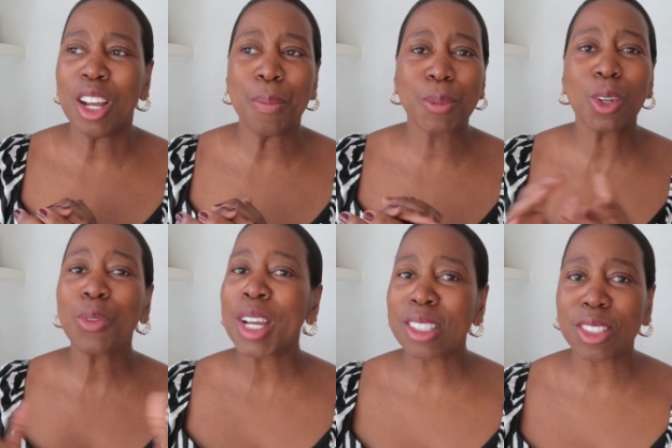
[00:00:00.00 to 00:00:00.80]
um,
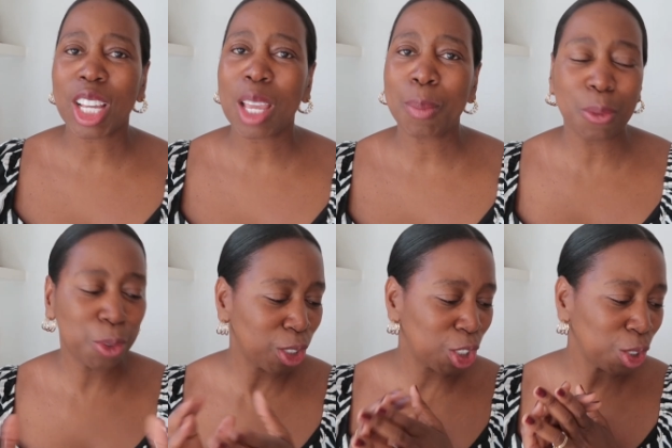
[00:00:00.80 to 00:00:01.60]
sort of entertainment
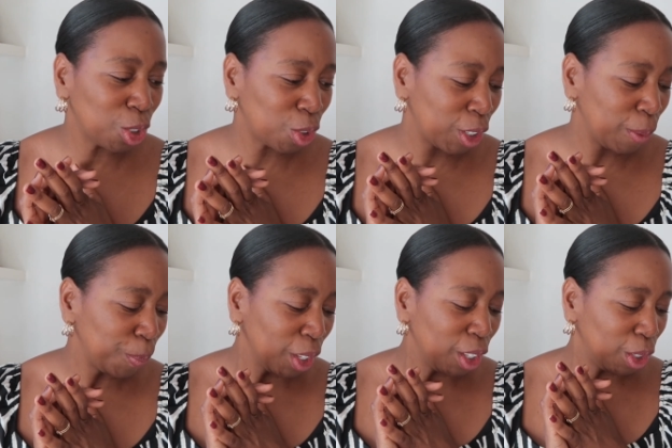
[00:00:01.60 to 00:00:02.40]
for the
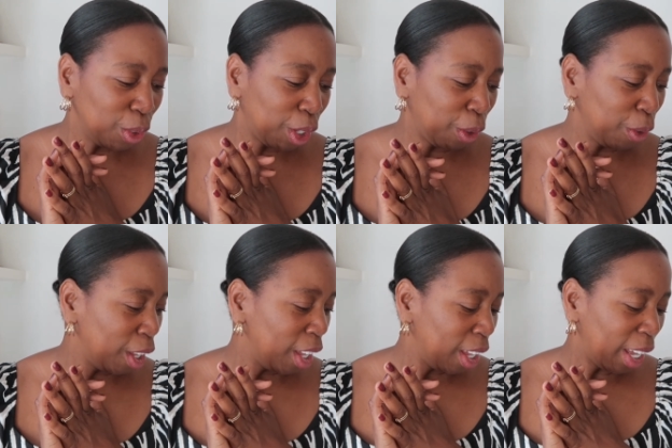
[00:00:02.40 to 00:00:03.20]
children, you
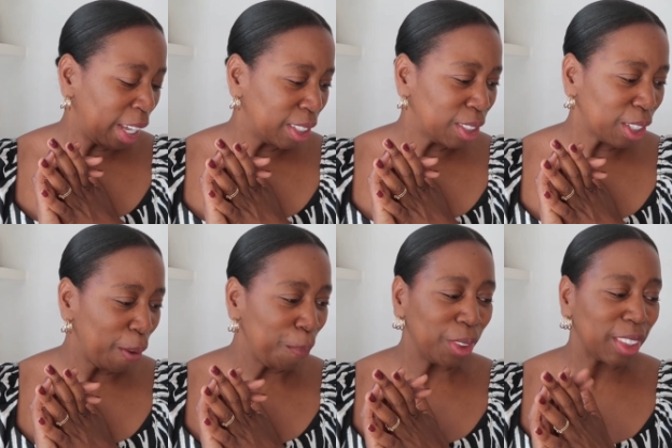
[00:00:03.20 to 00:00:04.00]
know. And
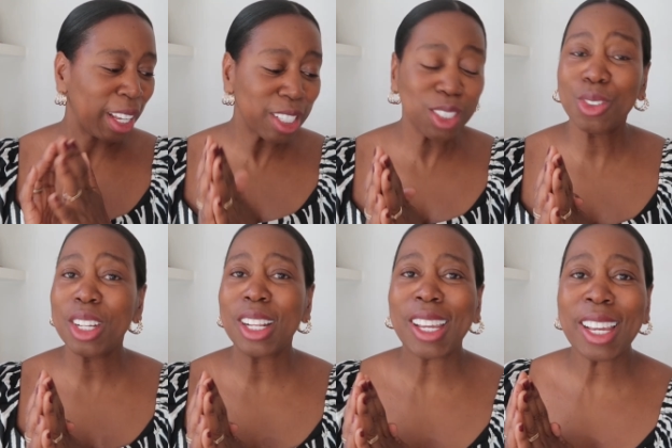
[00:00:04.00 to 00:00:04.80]
um, that is
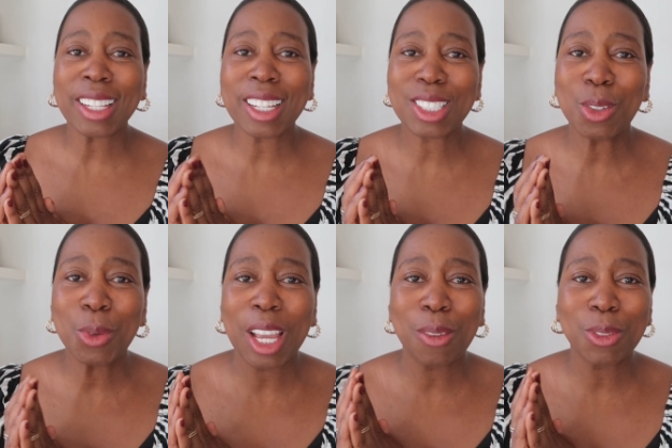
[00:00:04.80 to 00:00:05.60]
really it. That's all
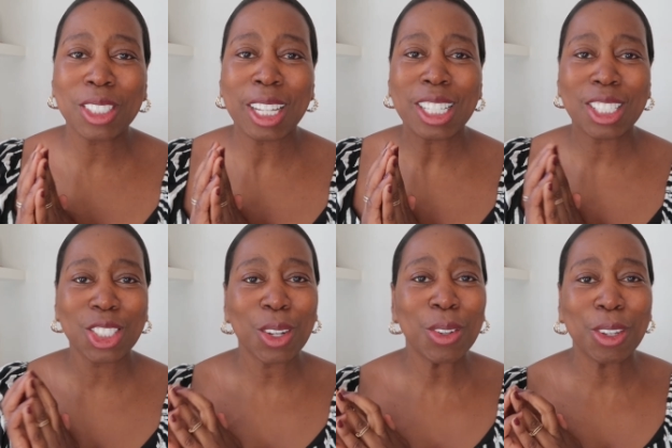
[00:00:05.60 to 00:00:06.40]
we have today to
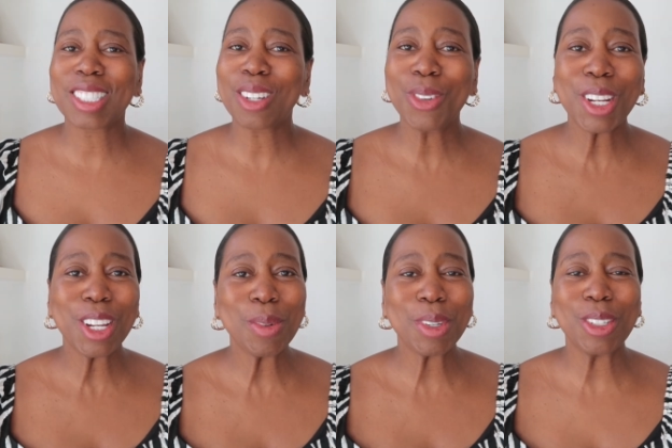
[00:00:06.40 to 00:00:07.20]
show you. So I
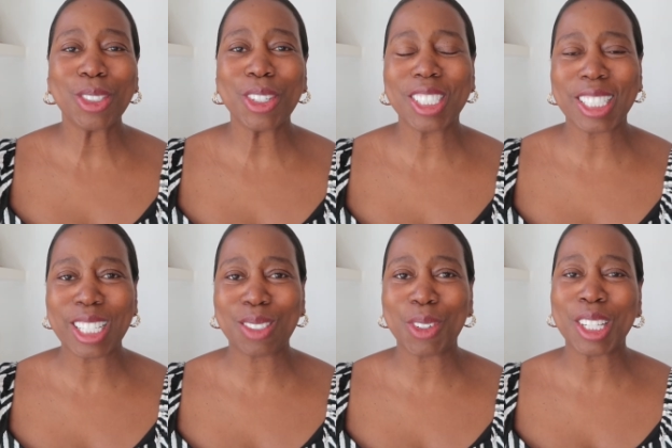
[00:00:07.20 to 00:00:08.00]
really hope you enjoyed
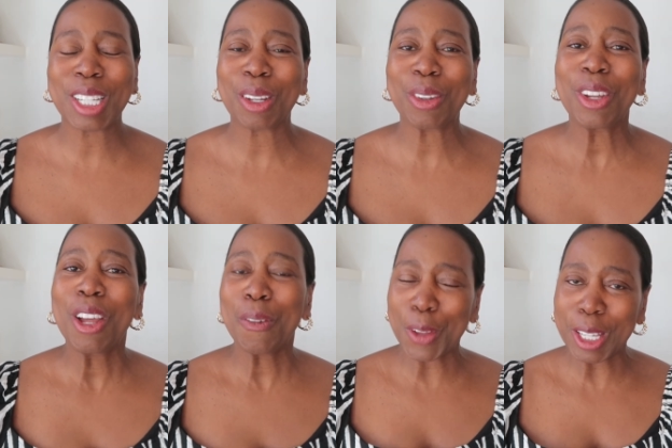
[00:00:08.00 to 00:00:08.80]
today's video.
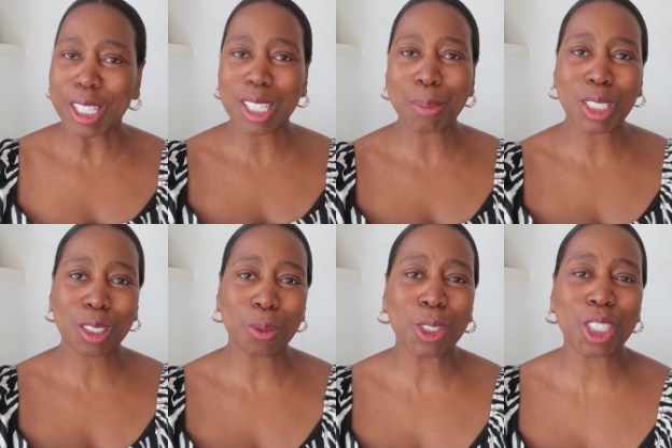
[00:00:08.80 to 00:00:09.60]
Thank you so
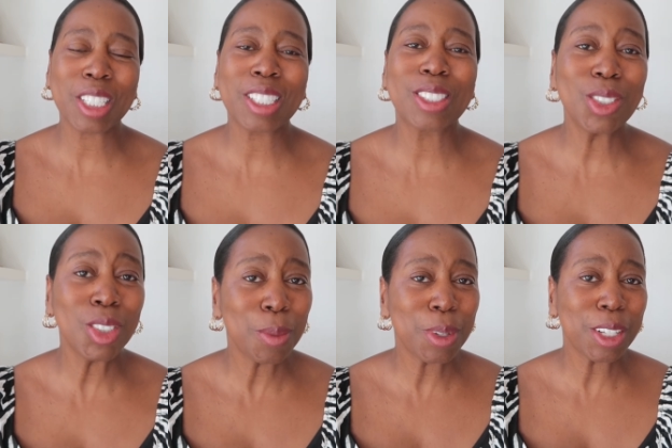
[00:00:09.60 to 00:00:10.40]
much for watching.
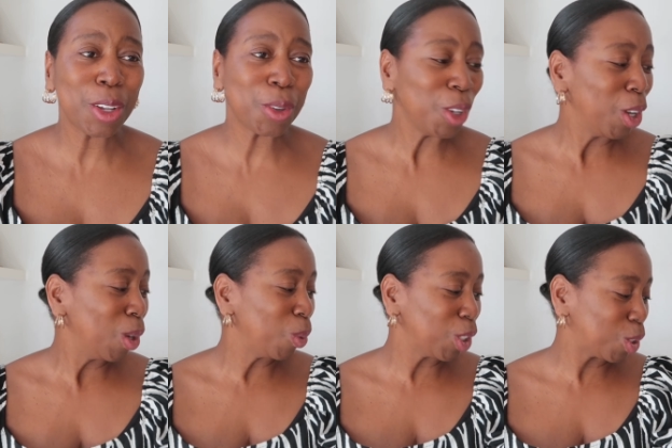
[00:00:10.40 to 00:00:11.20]
Do let me know
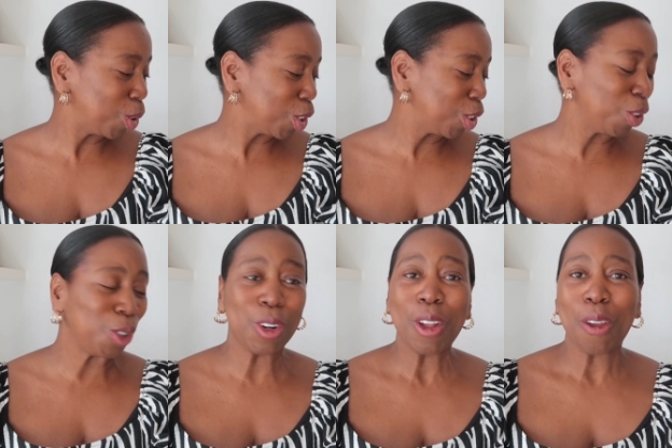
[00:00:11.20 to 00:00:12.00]
which was
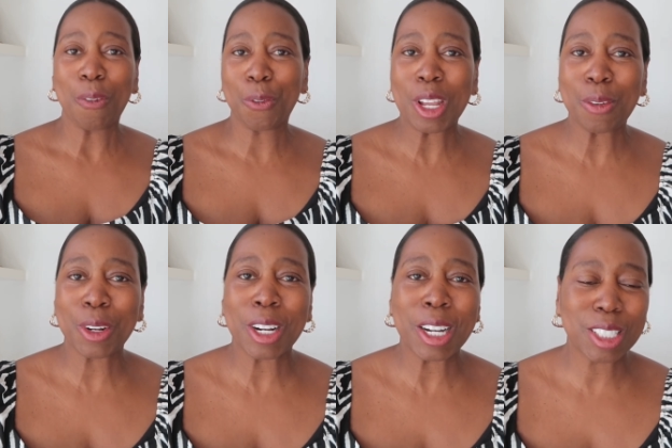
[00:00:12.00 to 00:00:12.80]
your
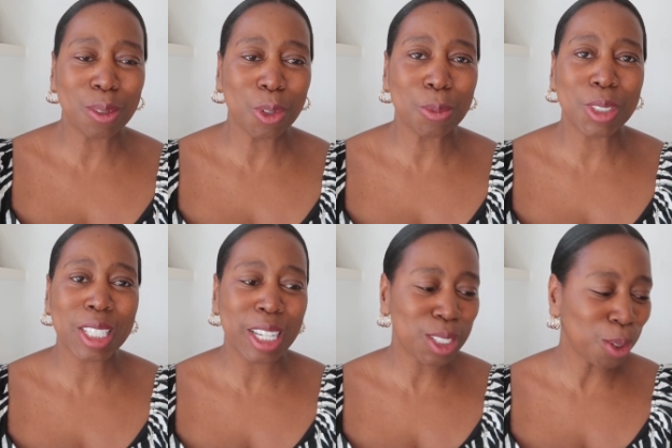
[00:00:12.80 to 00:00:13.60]
favourite item from
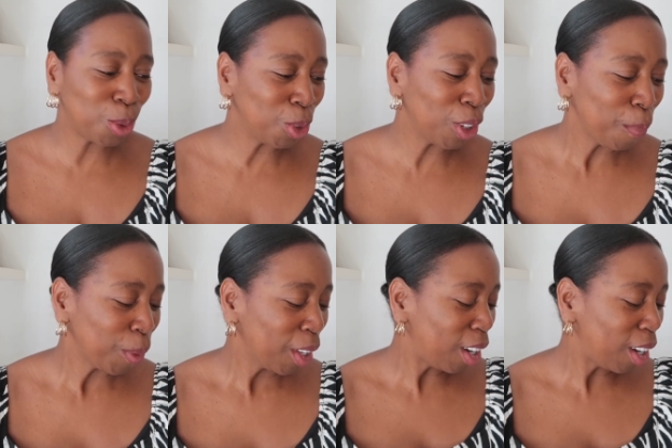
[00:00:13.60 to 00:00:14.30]
today's haul.